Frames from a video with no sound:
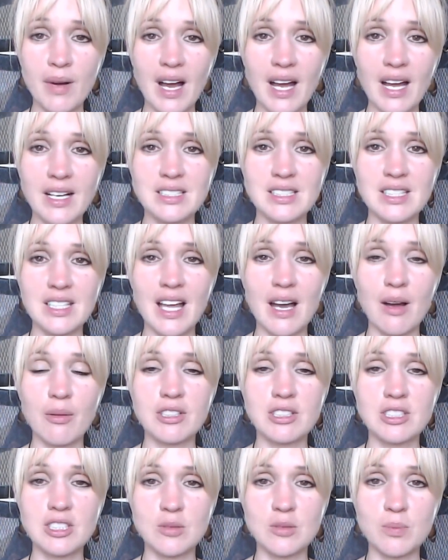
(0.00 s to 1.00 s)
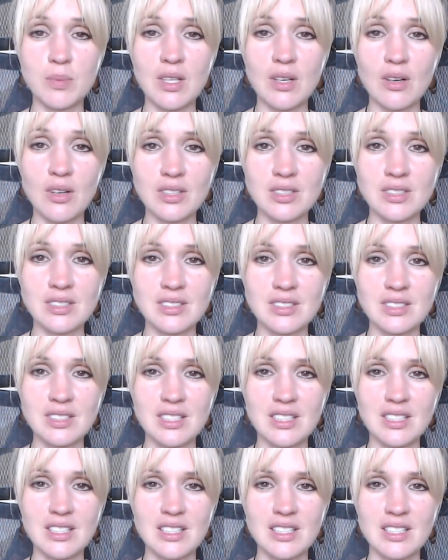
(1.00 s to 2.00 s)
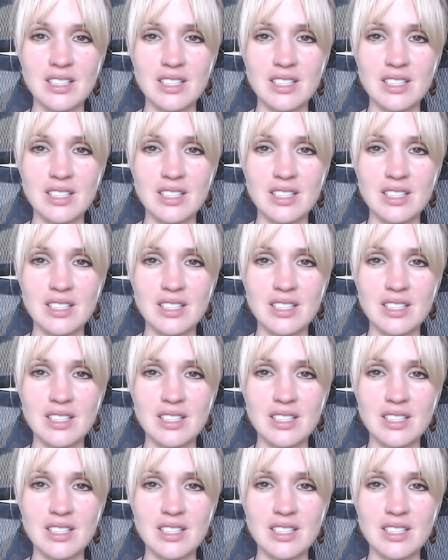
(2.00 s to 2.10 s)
back to that which is beyond.